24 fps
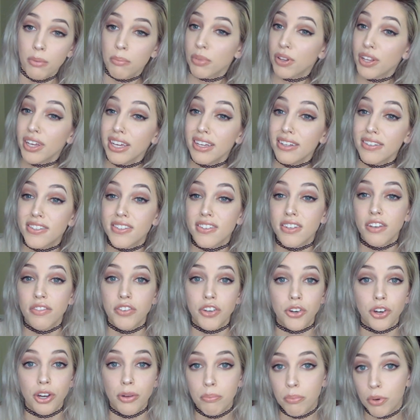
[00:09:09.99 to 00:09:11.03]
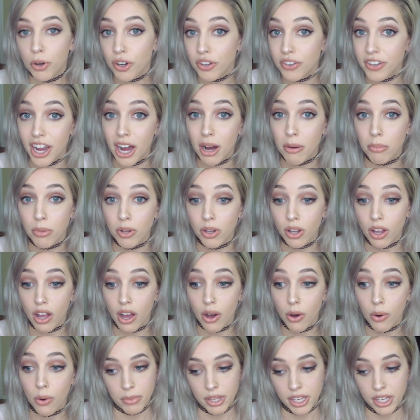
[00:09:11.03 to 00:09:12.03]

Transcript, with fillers: please leave your input down below,